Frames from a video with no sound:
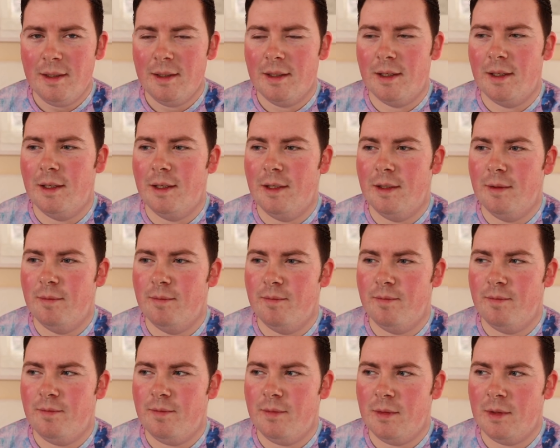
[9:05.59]
So,
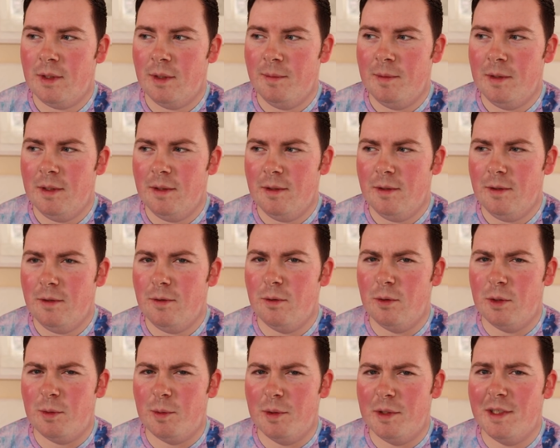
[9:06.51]
I mean,
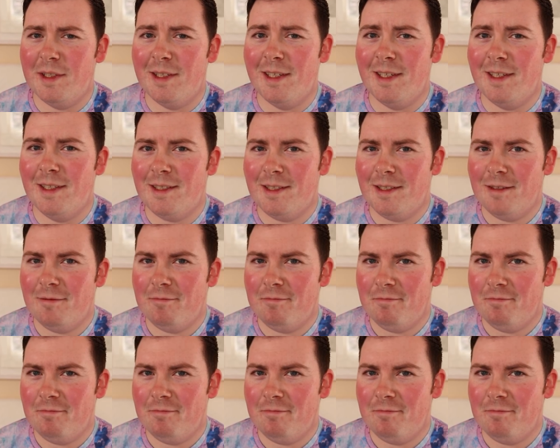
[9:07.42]
those were the days.